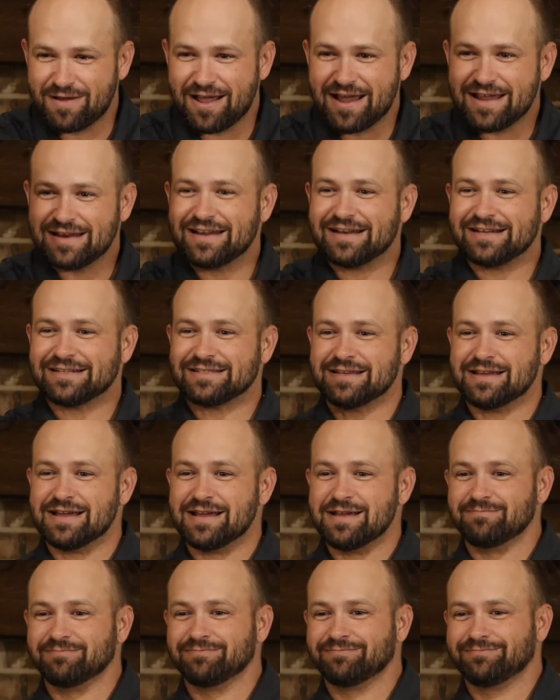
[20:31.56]
bite at a
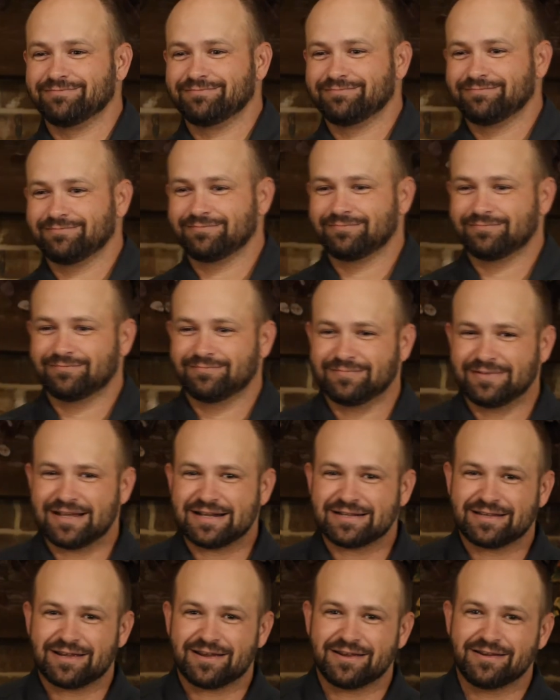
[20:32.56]
time.
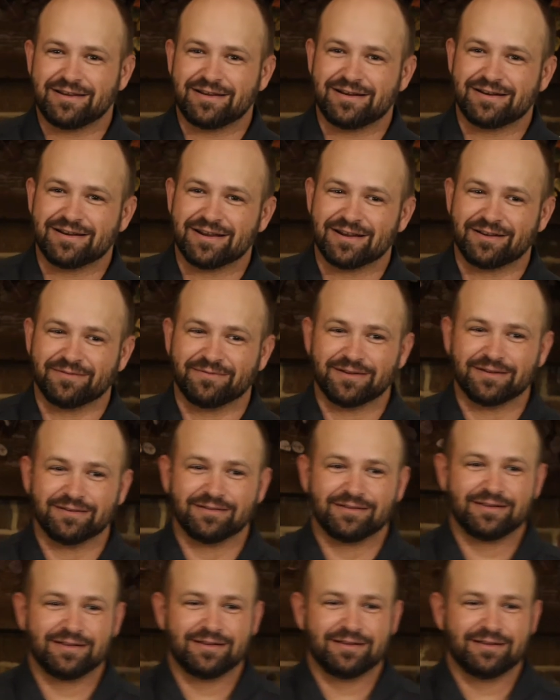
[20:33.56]
That's how you eat an elephant.
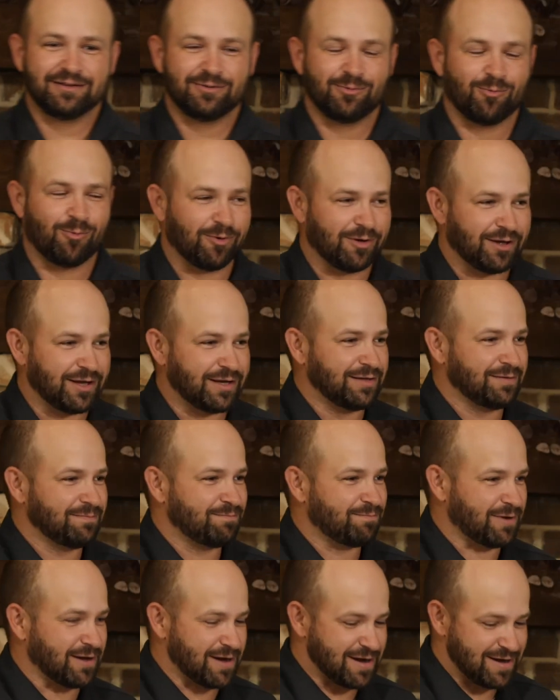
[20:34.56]
One
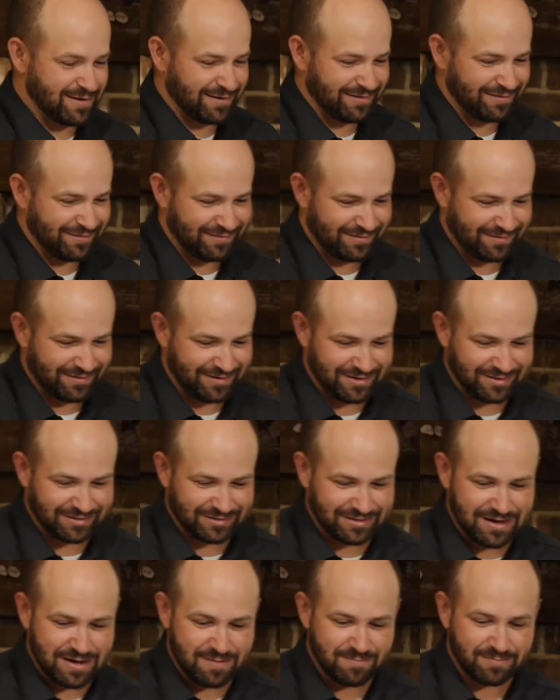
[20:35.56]
bite at a
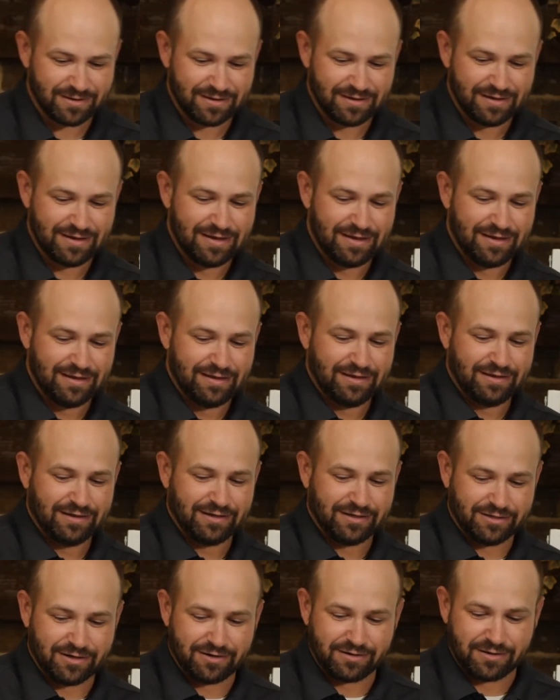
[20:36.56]
time.
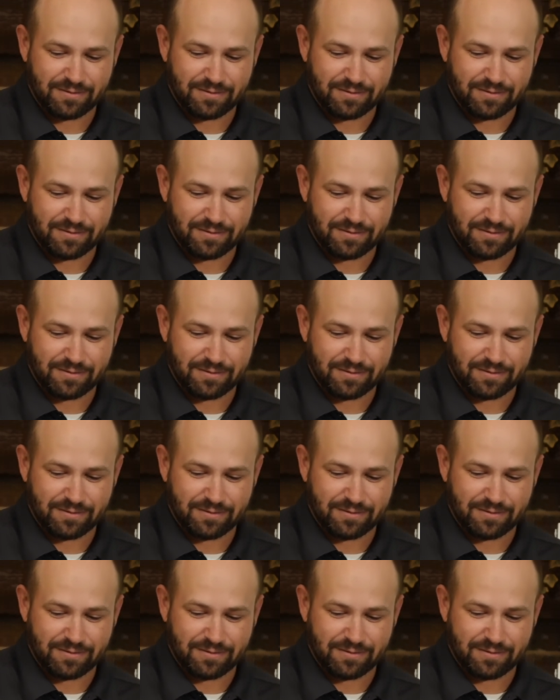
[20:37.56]
You know